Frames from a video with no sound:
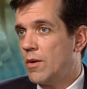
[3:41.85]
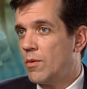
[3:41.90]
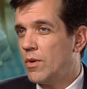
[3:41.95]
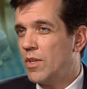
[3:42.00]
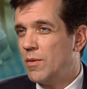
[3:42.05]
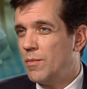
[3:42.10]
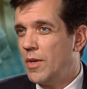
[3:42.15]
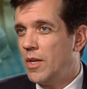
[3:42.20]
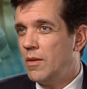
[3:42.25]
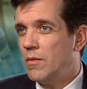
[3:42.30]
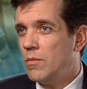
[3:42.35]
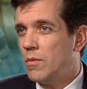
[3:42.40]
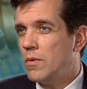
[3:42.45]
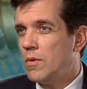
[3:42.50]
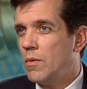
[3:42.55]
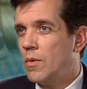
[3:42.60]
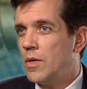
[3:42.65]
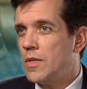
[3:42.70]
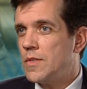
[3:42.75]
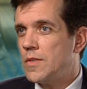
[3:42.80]
that really mean?
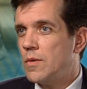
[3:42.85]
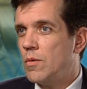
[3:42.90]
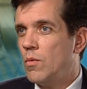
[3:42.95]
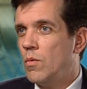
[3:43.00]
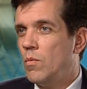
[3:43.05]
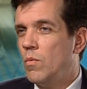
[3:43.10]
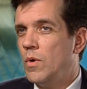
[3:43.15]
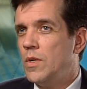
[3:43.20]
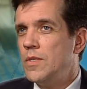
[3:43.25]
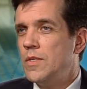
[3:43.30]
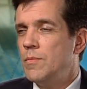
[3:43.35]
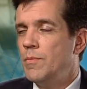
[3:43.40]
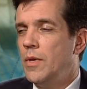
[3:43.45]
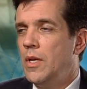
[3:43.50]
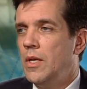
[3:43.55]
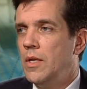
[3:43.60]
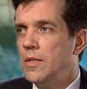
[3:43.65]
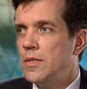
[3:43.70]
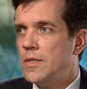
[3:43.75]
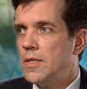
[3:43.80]
What, is, what does it
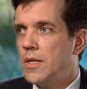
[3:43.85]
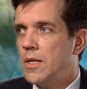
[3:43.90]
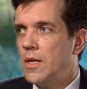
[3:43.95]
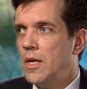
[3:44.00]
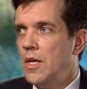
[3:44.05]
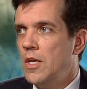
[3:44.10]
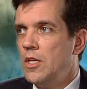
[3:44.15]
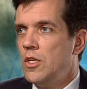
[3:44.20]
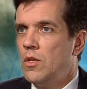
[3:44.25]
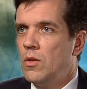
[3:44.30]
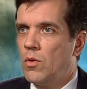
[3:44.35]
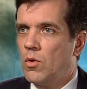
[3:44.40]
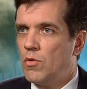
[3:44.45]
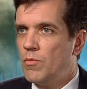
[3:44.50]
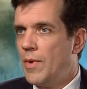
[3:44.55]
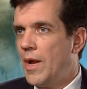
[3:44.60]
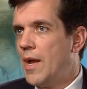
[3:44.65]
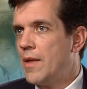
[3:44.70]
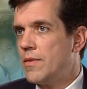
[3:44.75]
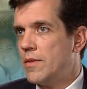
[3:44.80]
mean to, you
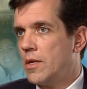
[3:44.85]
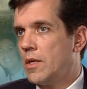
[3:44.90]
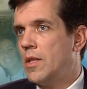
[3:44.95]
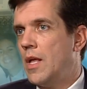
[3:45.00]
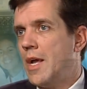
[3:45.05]
learn math in the